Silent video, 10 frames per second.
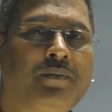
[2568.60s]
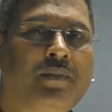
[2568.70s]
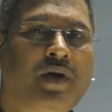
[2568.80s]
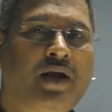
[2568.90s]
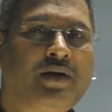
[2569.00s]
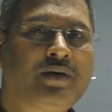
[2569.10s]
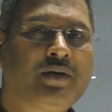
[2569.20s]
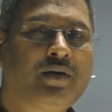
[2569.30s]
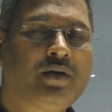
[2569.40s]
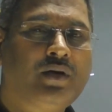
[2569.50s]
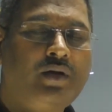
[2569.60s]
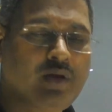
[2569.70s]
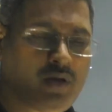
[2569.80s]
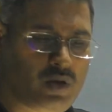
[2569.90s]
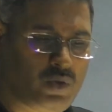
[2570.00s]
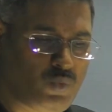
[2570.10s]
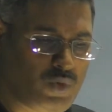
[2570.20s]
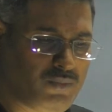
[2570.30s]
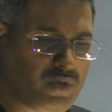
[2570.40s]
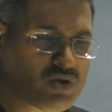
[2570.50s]
Right? We
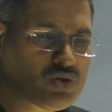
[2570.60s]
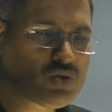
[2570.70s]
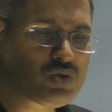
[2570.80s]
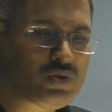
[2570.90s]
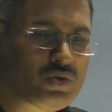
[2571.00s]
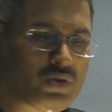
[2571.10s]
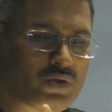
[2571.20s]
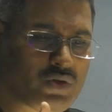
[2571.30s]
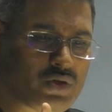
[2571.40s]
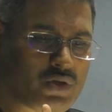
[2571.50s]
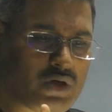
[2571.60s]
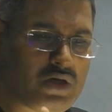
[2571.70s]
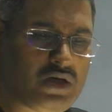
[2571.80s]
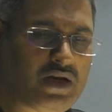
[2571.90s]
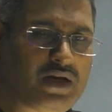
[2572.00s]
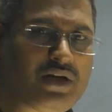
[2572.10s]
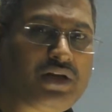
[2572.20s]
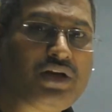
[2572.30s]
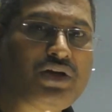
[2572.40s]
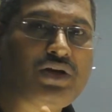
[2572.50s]
must learn
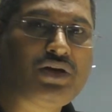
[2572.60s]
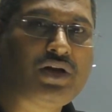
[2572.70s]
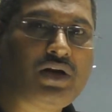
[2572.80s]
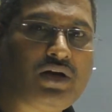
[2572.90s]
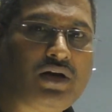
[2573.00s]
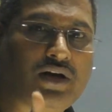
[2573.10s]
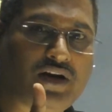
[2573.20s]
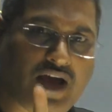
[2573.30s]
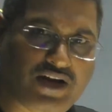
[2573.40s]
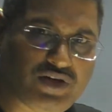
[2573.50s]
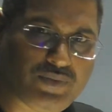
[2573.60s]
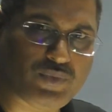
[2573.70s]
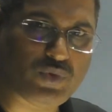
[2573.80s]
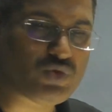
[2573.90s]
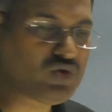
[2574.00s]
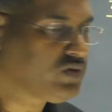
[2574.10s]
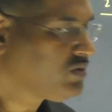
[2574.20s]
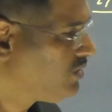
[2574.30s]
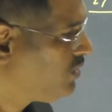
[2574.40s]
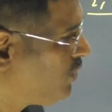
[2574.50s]
in detail, right approach.
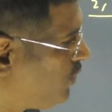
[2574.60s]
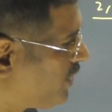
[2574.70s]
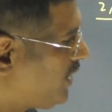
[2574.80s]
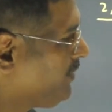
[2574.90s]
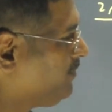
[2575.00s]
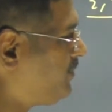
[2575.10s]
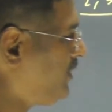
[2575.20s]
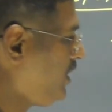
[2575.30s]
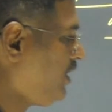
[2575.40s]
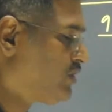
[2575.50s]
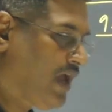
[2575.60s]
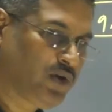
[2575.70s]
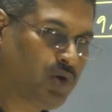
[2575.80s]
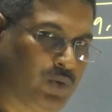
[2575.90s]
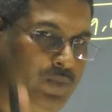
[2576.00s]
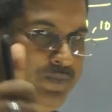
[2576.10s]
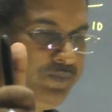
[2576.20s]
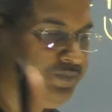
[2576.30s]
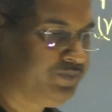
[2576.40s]
Okay? Thank you.